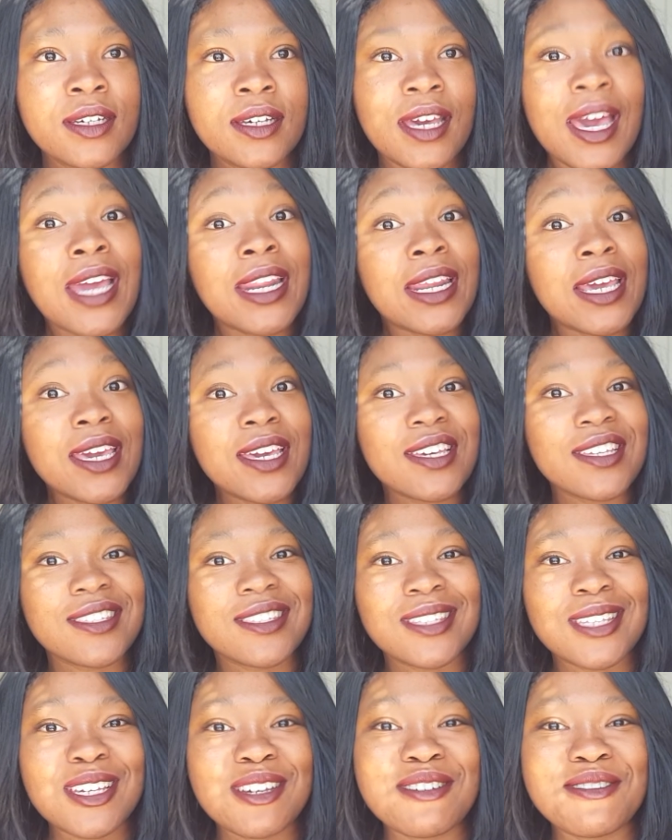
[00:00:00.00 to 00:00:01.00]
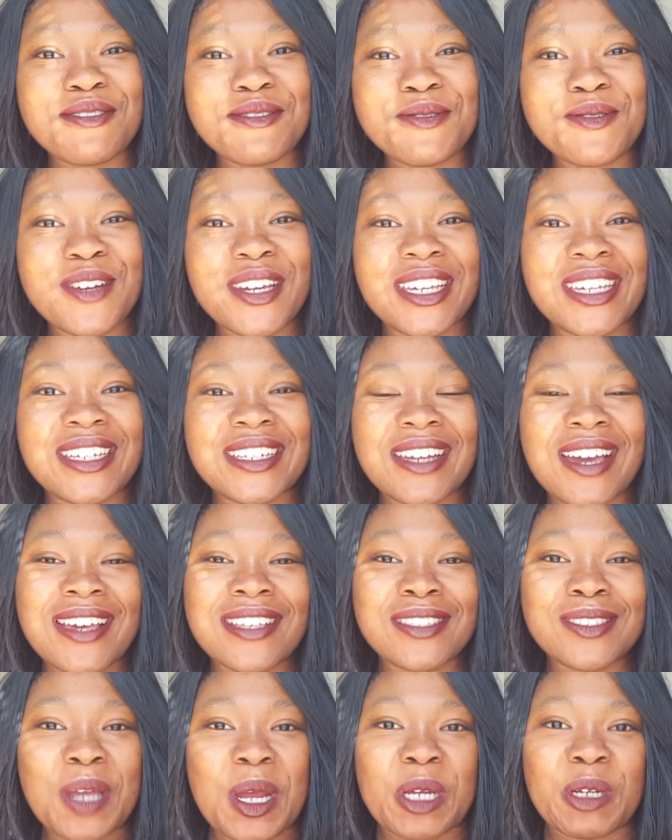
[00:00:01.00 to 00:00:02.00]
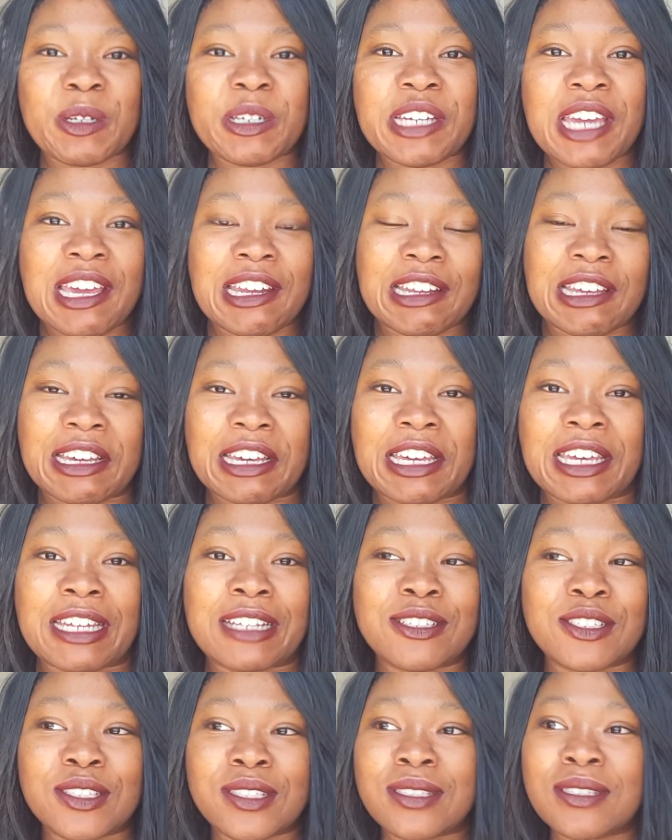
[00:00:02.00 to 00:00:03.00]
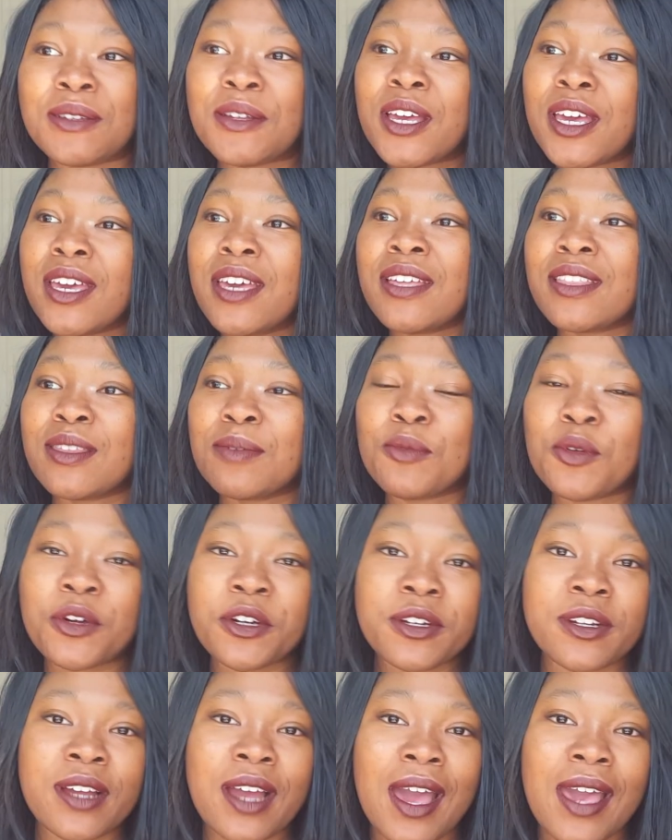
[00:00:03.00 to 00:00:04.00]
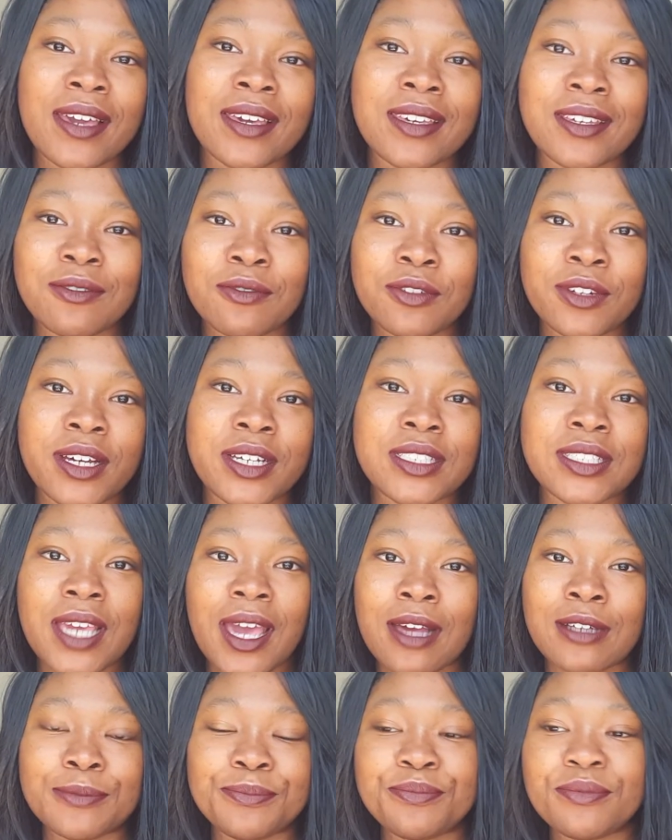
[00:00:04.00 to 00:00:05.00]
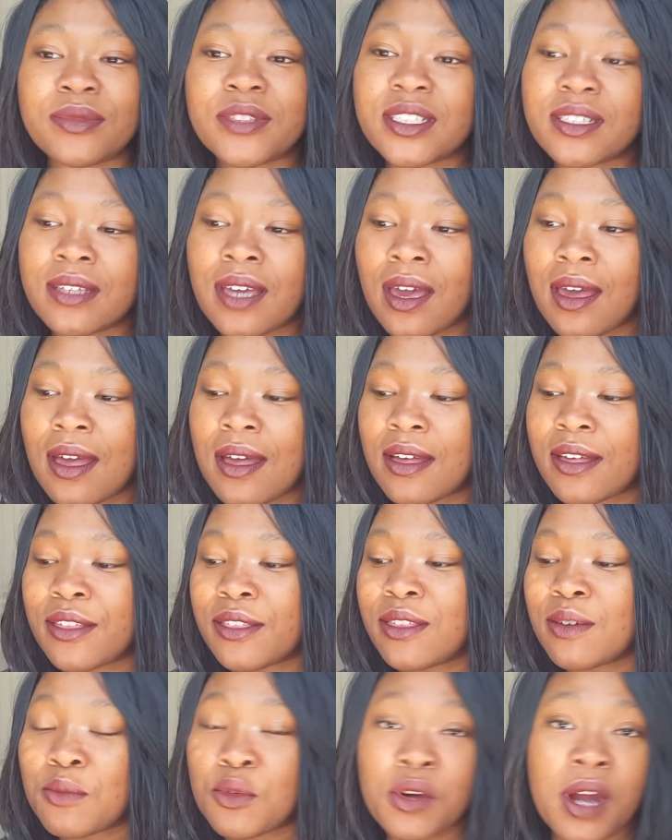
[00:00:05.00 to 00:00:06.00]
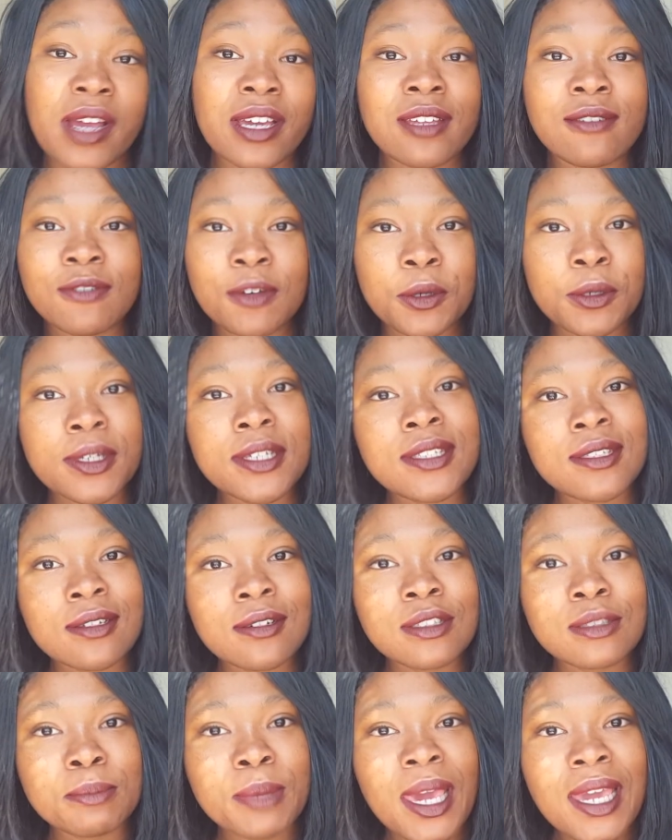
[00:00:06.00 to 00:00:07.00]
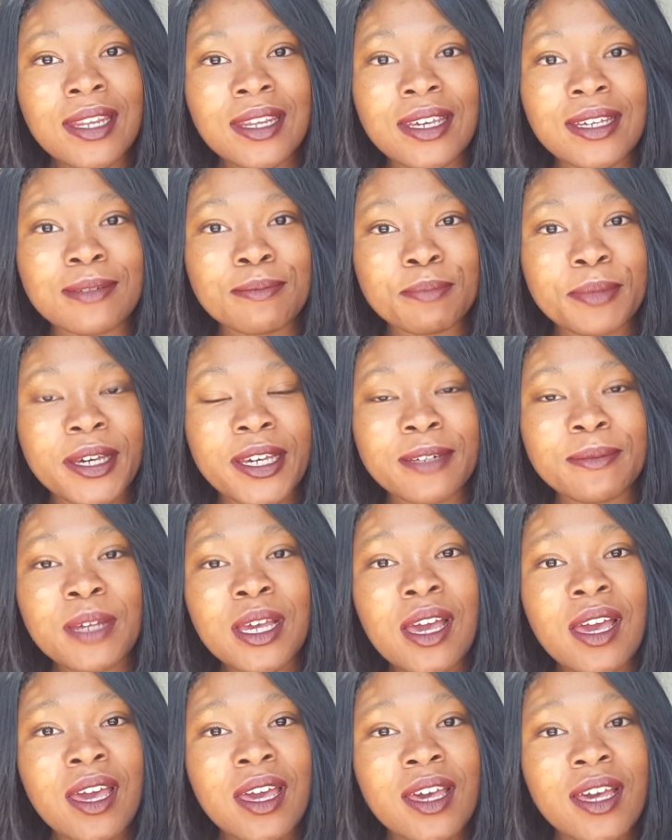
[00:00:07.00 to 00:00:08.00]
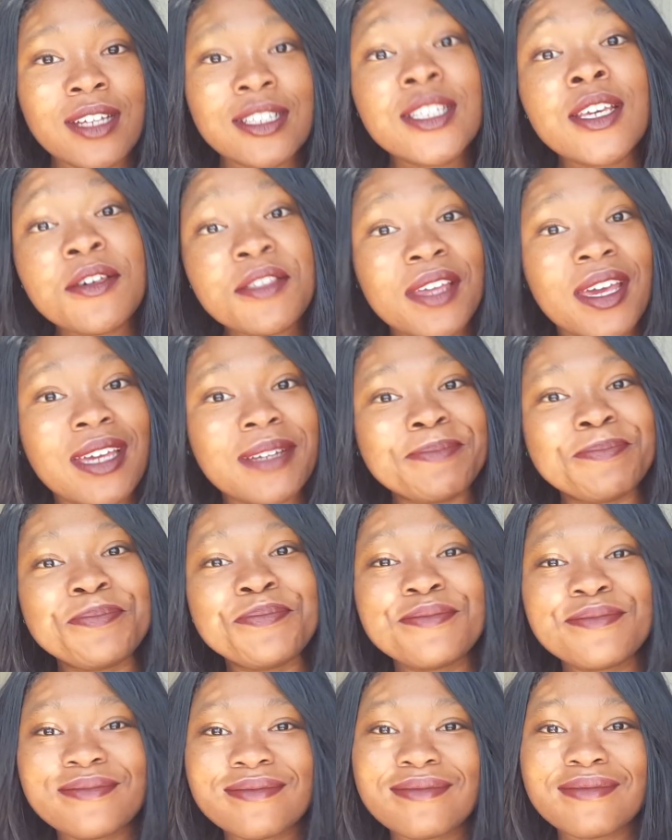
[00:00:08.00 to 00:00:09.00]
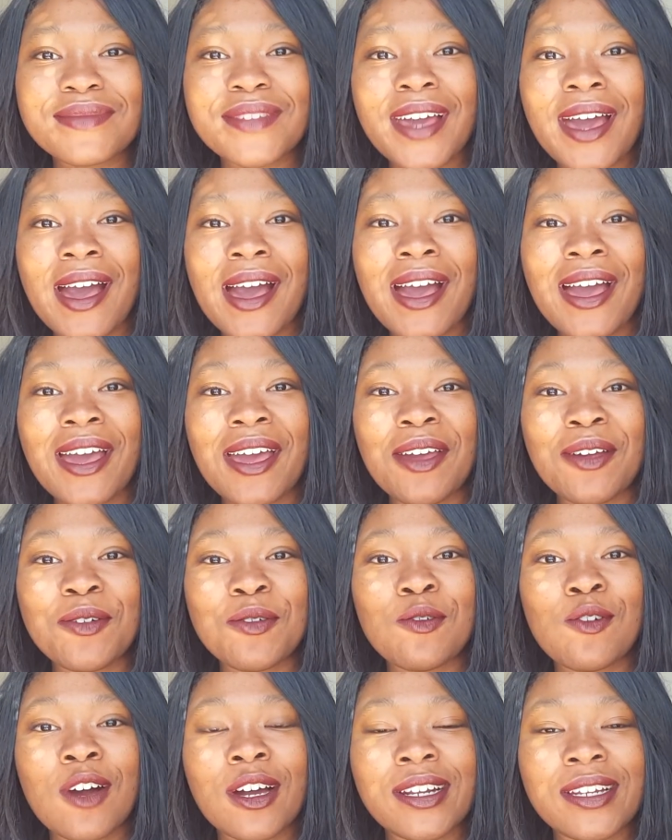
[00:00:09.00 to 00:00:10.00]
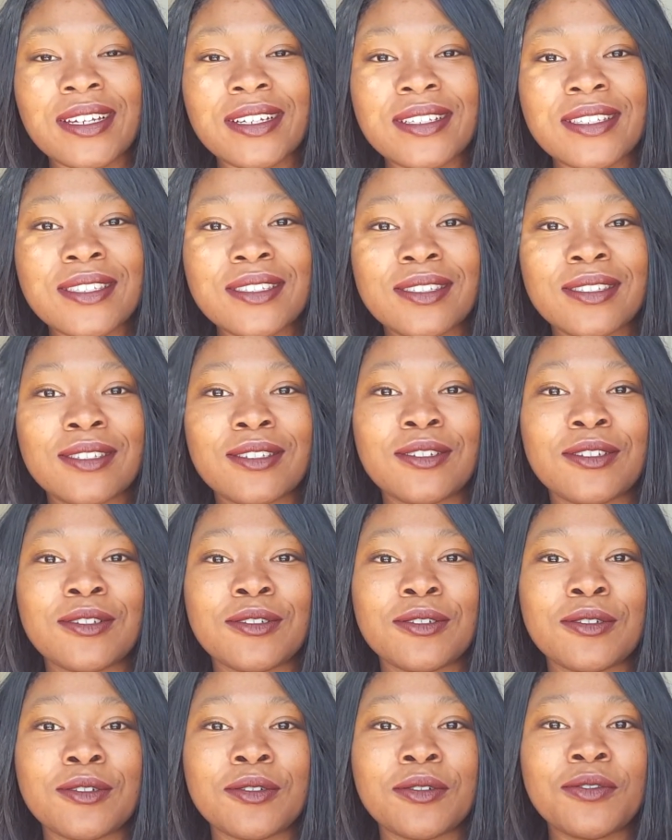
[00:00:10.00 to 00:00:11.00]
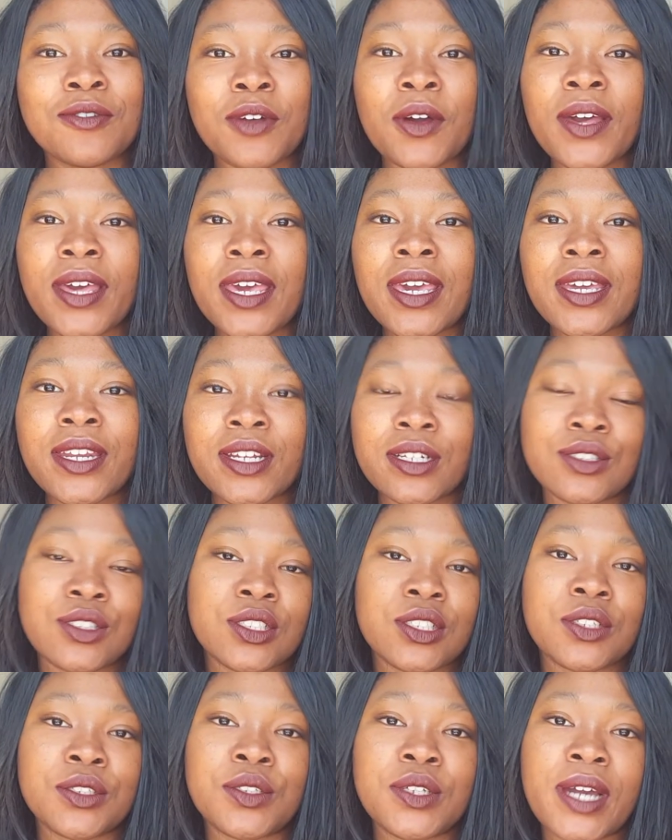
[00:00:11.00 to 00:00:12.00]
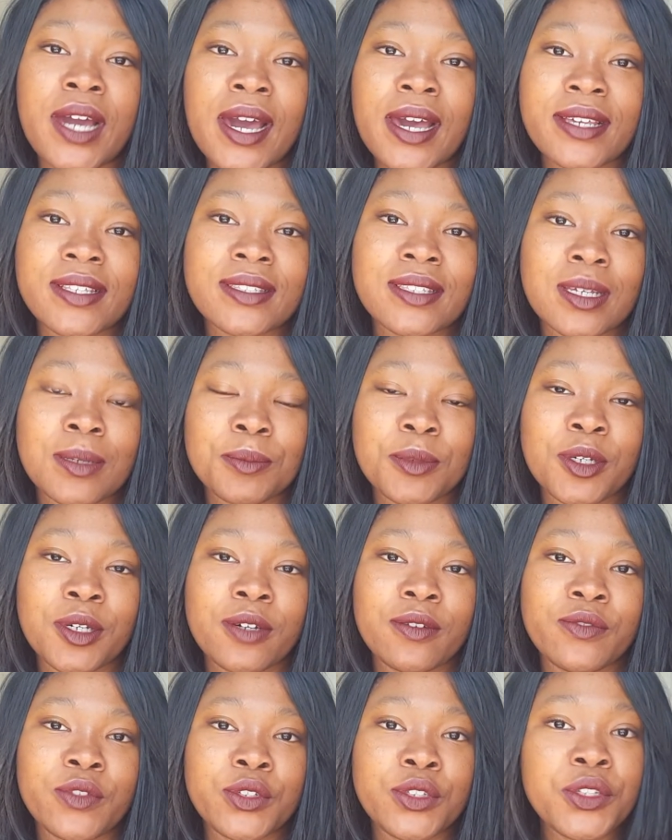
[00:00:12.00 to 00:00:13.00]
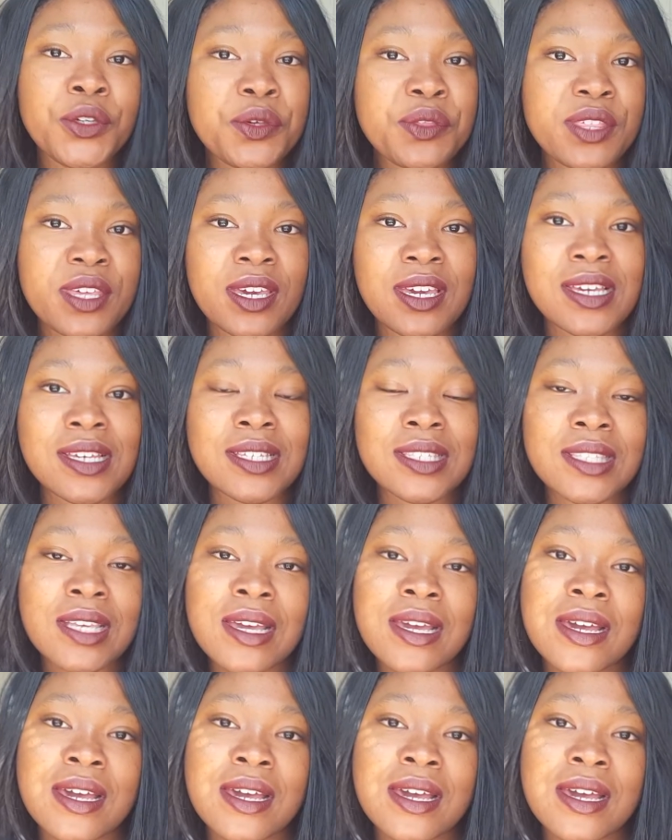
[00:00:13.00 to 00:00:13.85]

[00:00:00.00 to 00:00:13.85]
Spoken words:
at ease when I start creating again. Just the more I can flesh out, the more I can focus on painting. But until then, I wanted to go ahead and show you guys some of the new things